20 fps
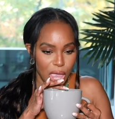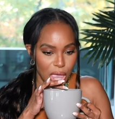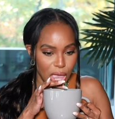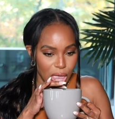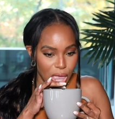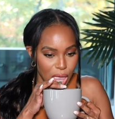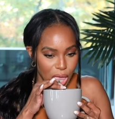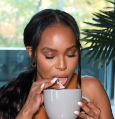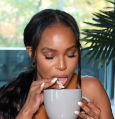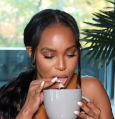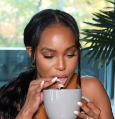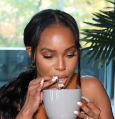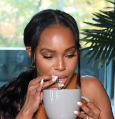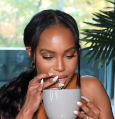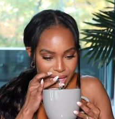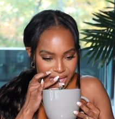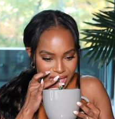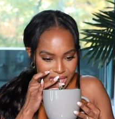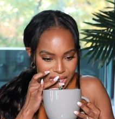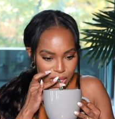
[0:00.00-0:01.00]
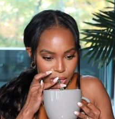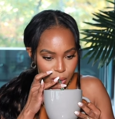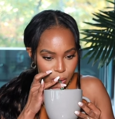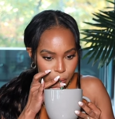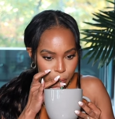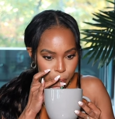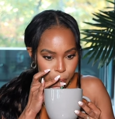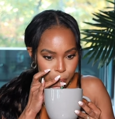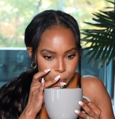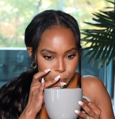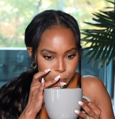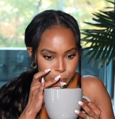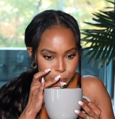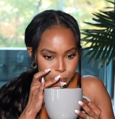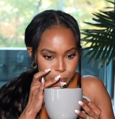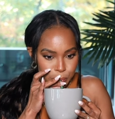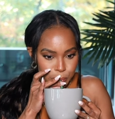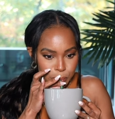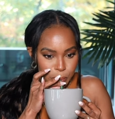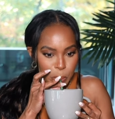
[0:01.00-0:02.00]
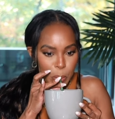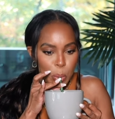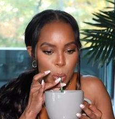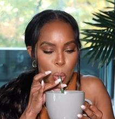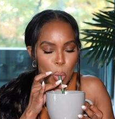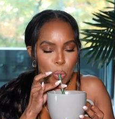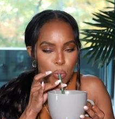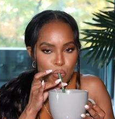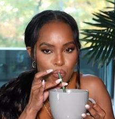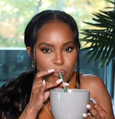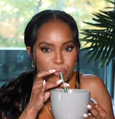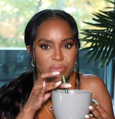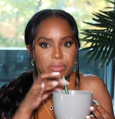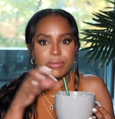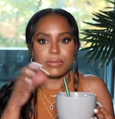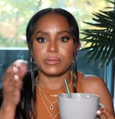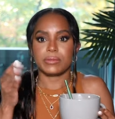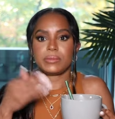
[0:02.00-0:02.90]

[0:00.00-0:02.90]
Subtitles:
No one is speaking in this clip.